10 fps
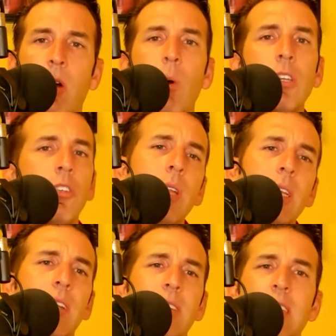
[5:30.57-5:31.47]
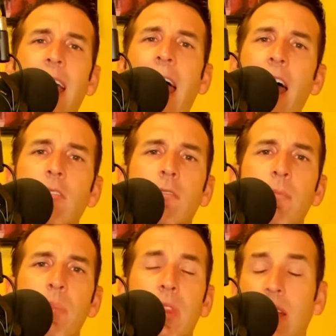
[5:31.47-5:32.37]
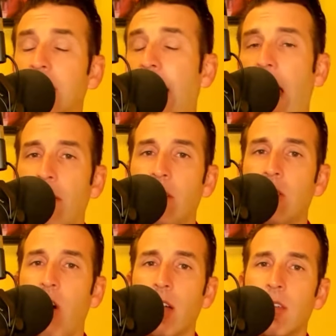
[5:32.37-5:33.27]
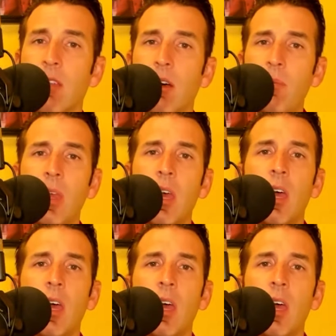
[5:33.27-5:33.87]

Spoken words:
what duties does he have? Does he have to talk to them?